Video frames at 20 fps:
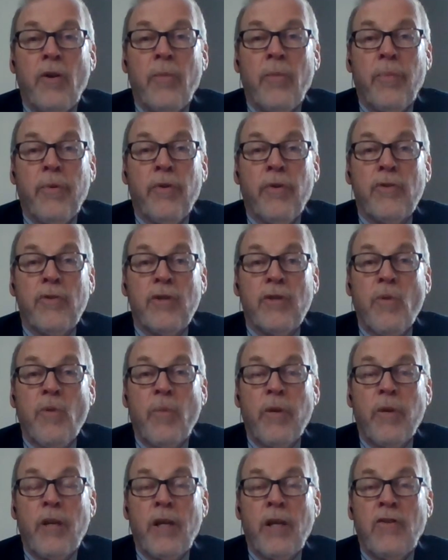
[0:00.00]
producing what
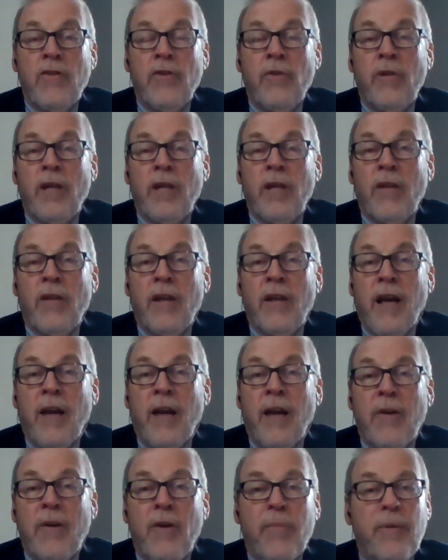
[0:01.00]
we need to and get the
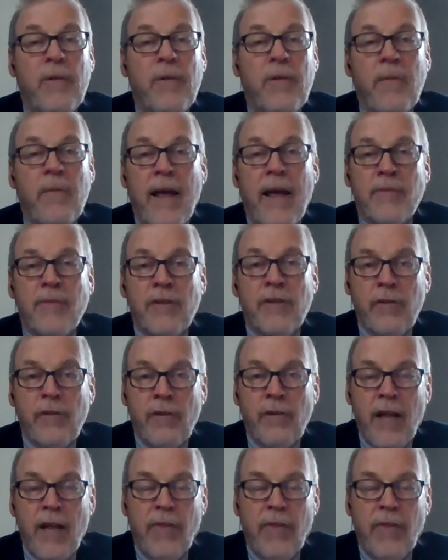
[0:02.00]
economy open, absolutely.